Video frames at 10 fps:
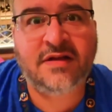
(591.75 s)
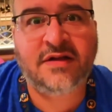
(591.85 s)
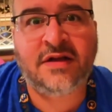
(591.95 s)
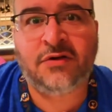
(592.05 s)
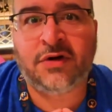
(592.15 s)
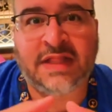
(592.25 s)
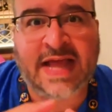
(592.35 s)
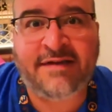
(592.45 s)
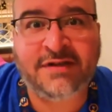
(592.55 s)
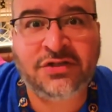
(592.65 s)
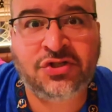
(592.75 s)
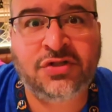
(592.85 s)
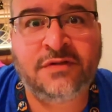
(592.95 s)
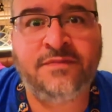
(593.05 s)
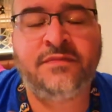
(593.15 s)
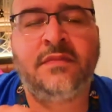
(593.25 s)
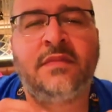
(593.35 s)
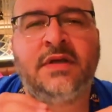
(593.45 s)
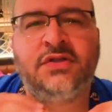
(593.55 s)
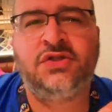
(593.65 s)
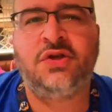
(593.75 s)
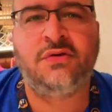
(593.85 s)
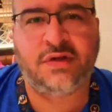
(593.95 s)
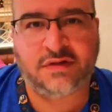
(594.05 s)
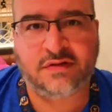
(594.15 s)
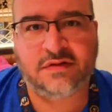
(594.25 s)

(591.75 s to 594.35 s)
uh, or a lavash. So good.